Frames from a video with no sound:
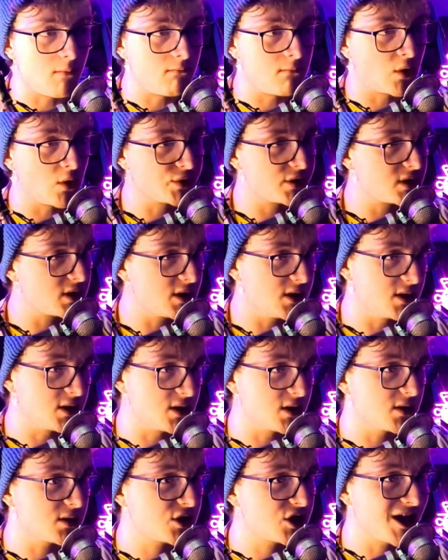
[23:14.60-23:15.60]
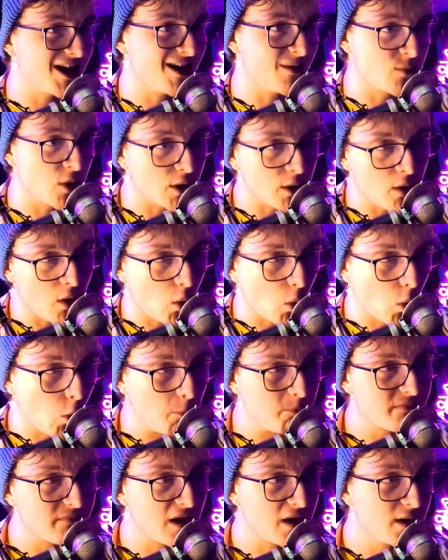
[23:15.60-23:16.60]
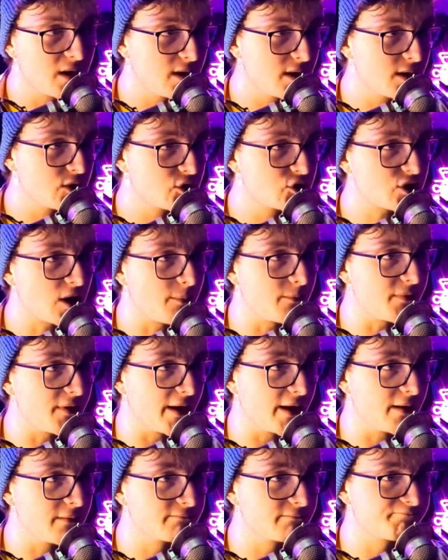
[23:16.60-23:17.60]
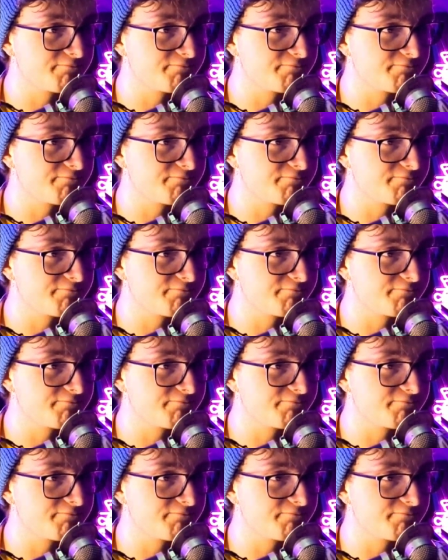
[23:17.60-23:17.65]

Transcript: Monty's semen or something.